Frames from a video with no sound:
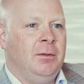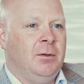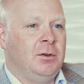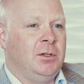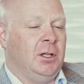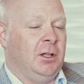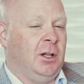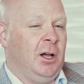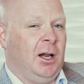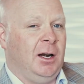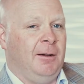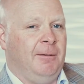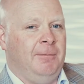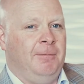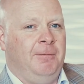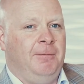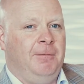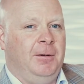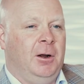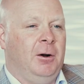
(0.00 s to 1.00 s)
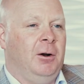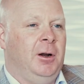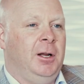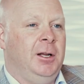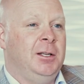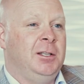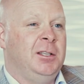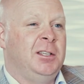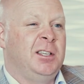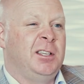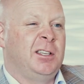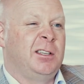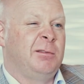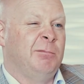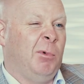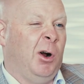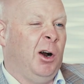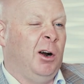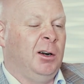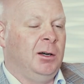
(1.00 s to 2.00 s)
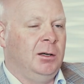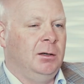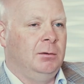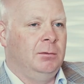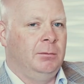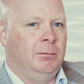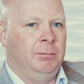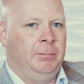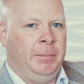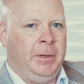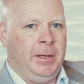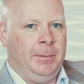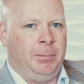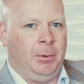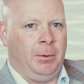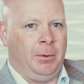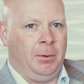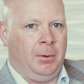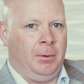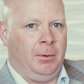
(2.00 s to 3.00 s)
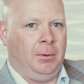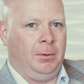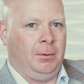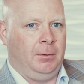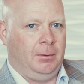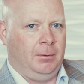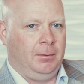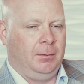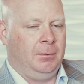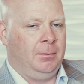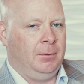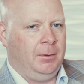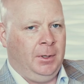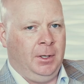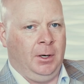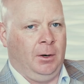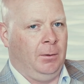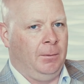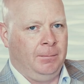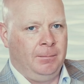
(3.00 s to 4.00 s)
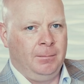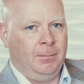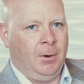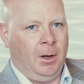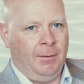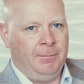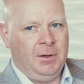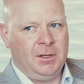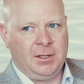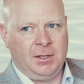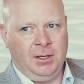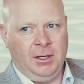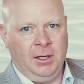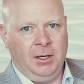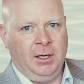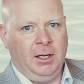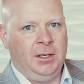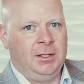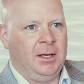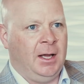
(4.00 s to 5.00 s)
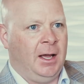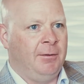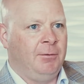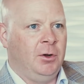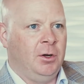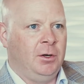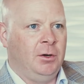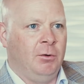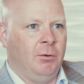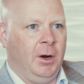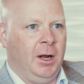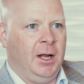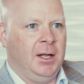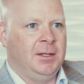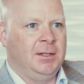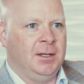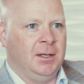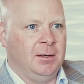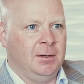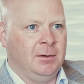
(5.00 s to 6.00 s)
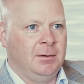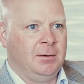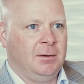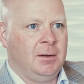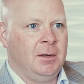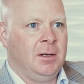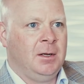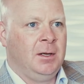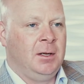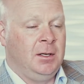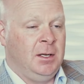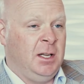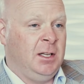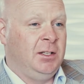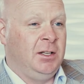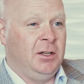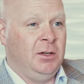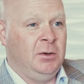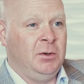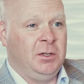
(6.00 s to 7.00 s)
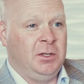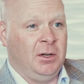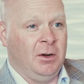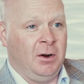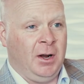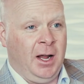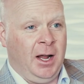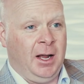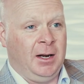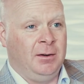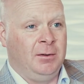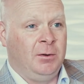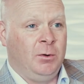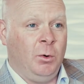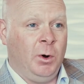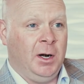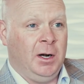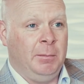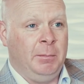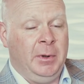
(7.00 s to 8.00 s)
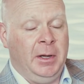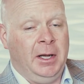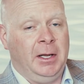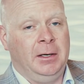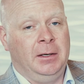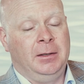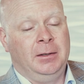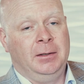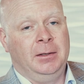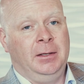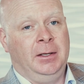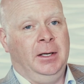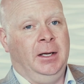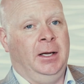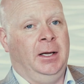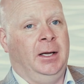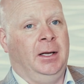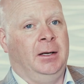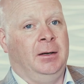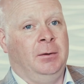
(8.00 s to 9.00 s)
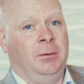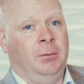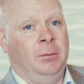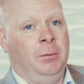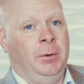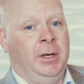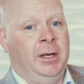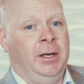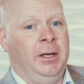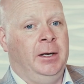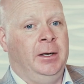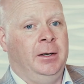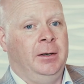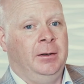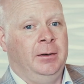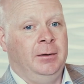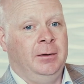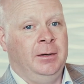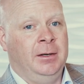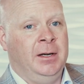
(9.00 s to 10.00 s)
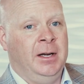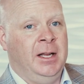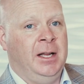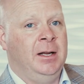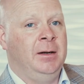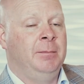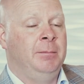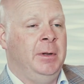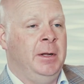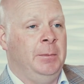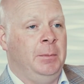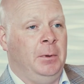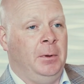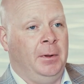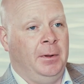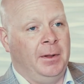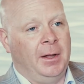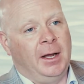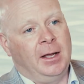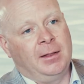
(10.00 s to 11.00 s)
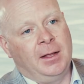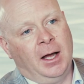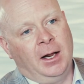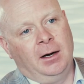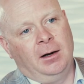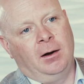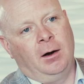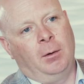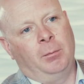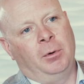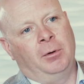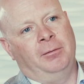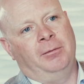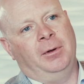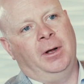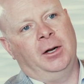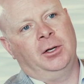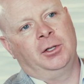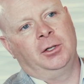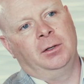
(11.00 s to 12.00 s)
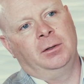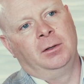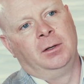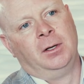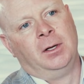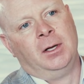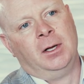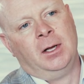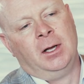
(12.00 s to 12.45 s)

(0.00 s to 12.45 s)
There's a lot of very smart people, you know, obviously you need to have good grades and need to use your head quite a bit, and we need people like that in our profession.